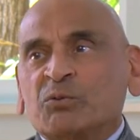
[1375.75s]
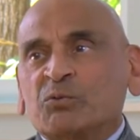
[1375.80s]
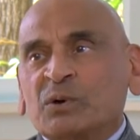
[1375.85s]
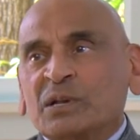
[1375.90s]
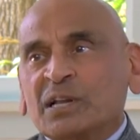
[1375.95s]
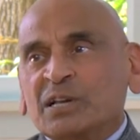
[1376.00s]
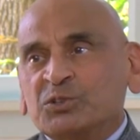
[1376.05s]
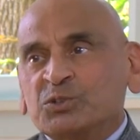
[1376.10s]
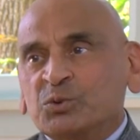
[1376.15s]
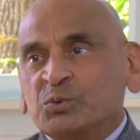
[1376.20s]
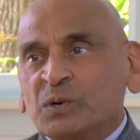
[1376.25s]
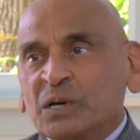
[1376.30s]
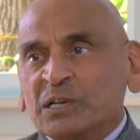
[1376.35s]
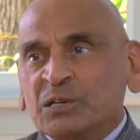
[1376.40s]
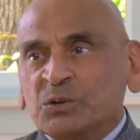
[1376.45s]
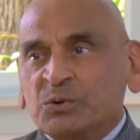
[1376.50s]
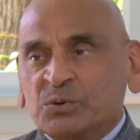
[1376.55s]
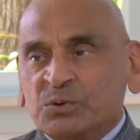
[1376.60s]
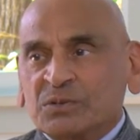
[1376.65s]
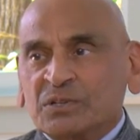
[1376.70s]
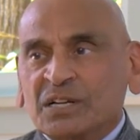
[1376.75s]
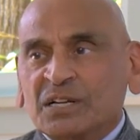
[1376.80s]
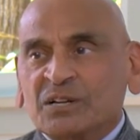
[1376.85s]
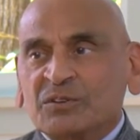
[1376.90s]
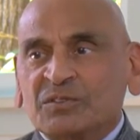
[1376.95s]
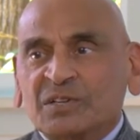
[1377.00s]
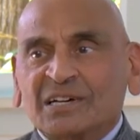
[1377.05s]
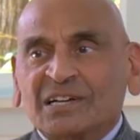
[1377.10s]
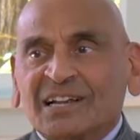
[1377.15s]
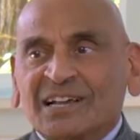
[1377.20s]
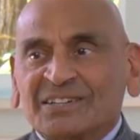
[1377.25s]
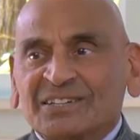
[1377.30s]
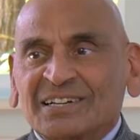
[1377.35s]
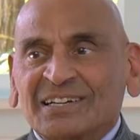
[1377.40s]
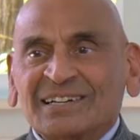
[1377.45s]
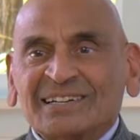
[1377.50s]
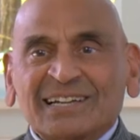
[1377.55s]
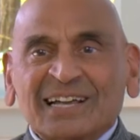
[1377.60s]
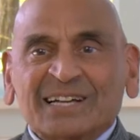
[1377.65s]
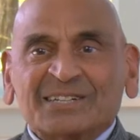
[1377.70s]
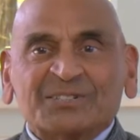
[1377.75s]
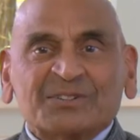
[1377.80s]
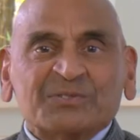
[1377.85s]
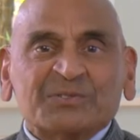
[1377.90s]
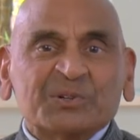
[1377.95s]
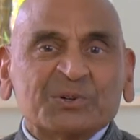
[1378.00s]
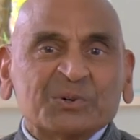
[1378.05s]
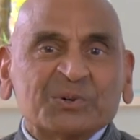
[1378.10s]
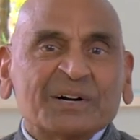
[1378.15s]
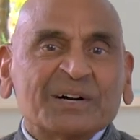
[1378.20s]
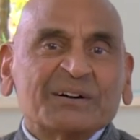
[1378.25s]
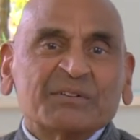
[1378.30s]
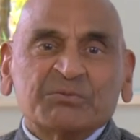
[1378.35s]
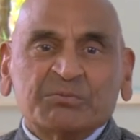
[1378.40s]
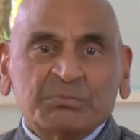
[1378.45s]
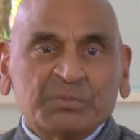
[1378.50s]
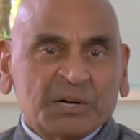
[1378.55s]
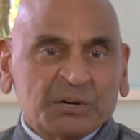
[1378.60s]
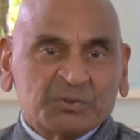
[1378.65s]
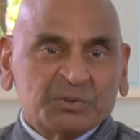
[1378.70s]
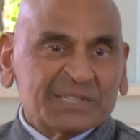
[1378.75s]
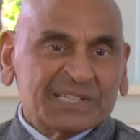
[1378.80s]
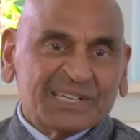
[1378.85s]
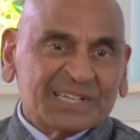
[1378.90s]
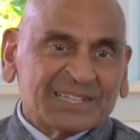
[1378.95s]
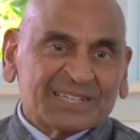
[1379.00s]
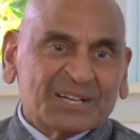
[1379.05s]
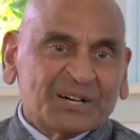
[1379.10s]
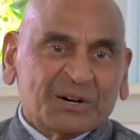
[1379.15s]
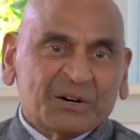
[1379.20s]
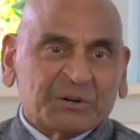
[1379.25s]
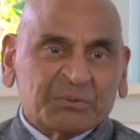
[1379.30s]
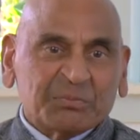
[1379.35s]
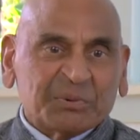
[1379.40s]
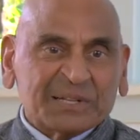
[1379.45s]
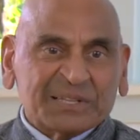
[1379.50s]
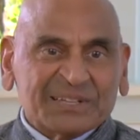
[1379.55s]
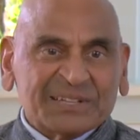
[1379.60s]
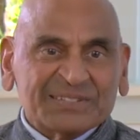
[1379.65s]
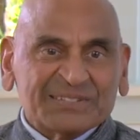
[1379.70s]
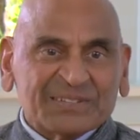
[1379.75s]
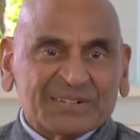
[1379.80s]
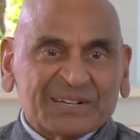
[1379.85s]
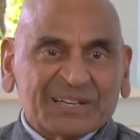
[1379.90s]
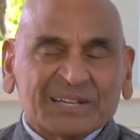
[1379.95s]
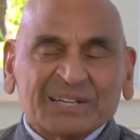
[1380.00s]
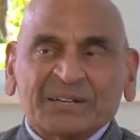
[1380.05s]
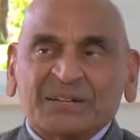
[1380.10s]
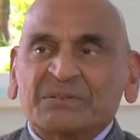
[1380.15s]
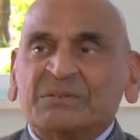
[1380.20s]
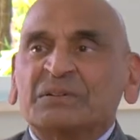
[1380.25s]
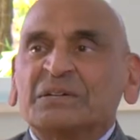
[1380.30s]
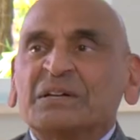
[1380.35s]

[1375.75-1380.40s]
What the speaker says: Well, as you well know, none of the classical texts of yoga, Bhagavad Gita or Patanjali,